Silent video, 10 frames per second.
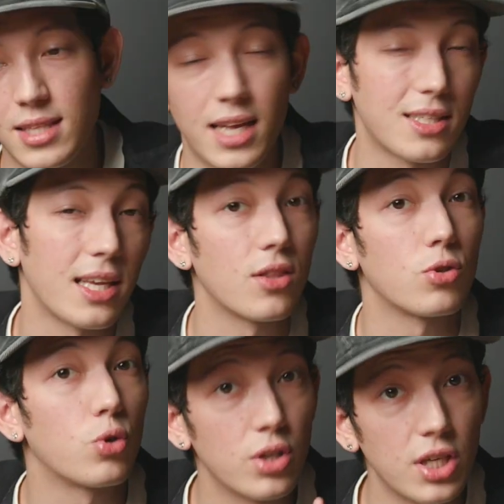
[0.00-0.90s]
That's like the
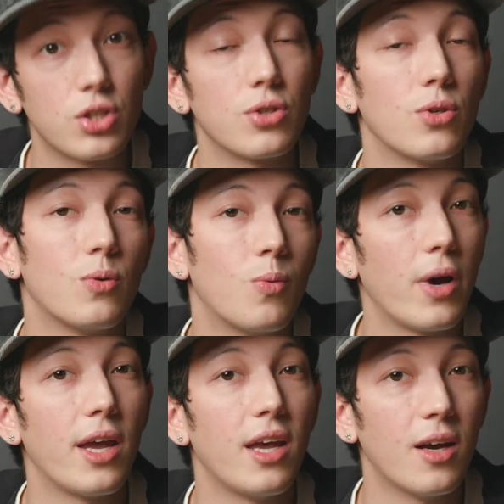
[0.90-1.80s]
traditional
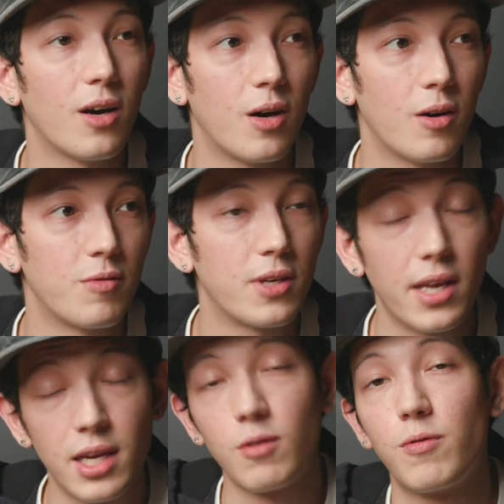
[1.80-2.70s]
way of
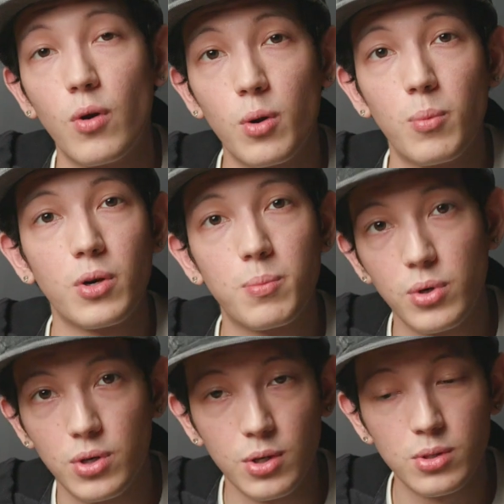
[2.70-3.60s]
getting a photo book
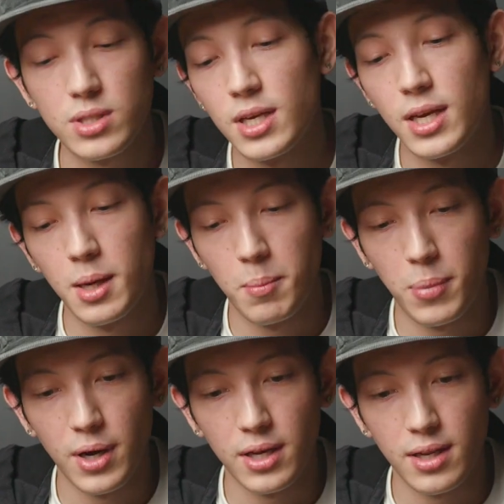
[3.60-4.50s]
produced.
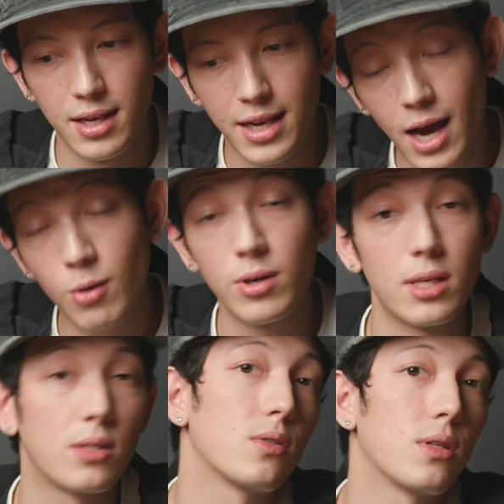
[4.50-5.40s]
But
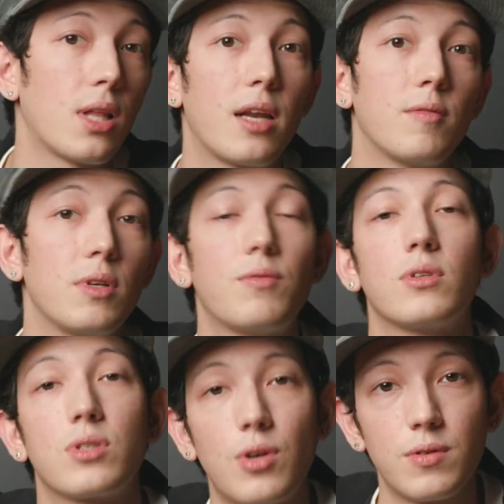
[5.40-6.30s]
nowadays there's a lot of
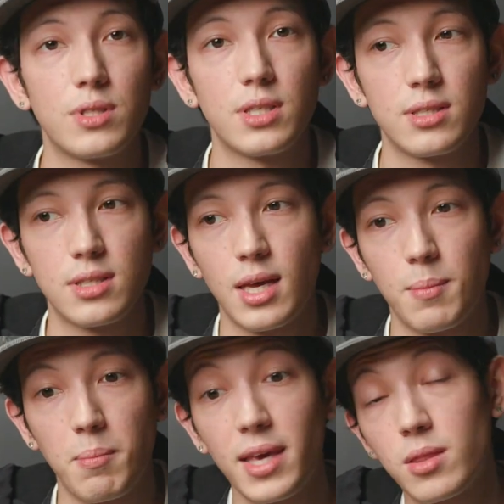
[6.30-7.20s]
different services
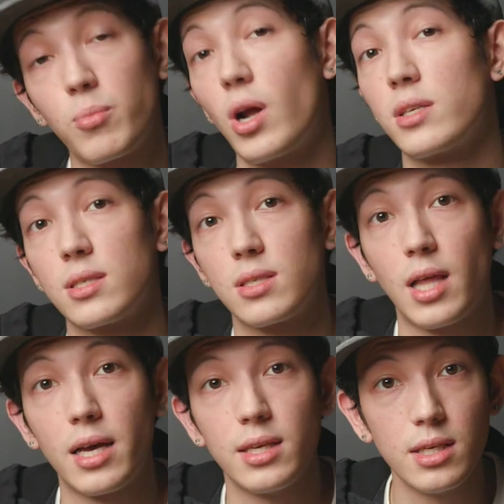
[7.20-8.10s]
that make the process a
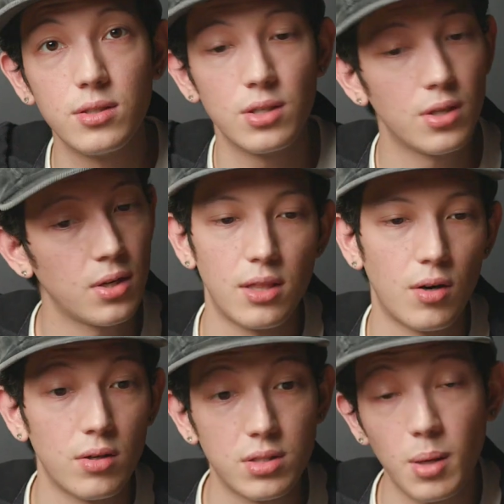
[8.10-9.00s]
lot easier.
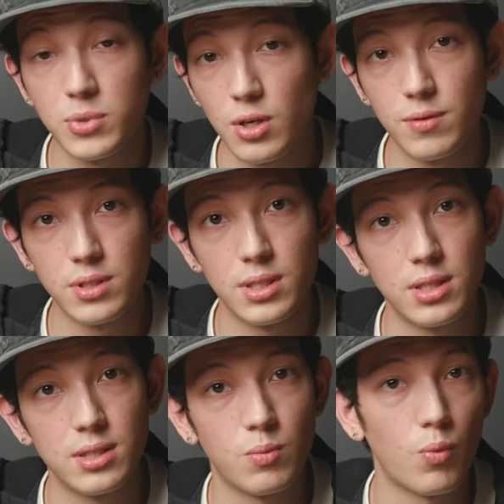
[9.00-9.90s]
There are some
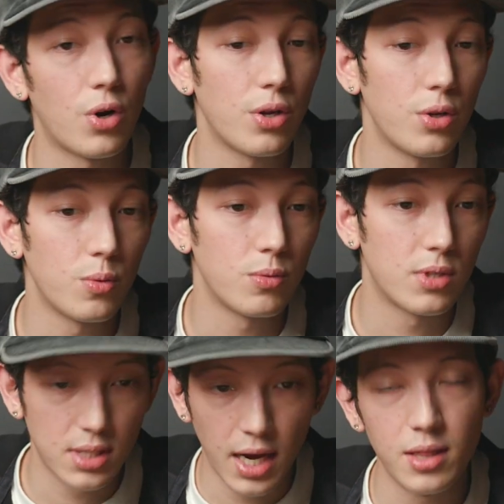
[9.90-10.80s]
services where you
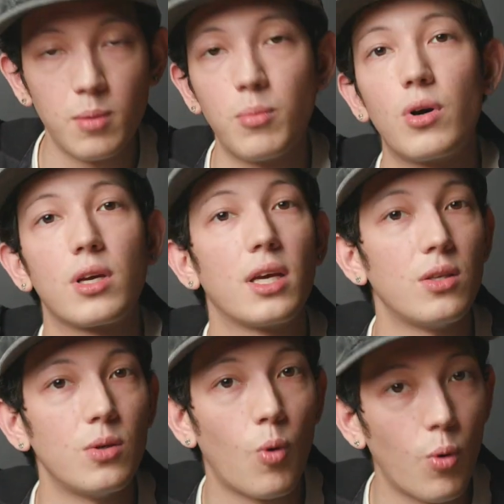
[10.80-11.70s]
design the book
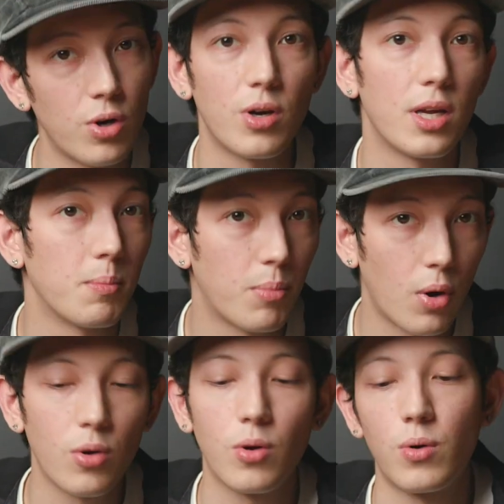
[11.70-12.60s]
and you order it in
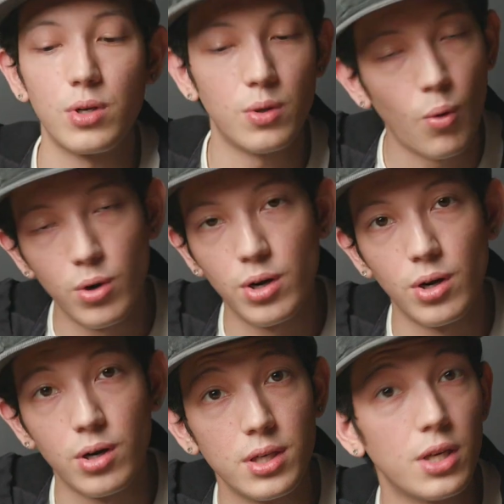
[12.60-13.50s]
bulk, or you order,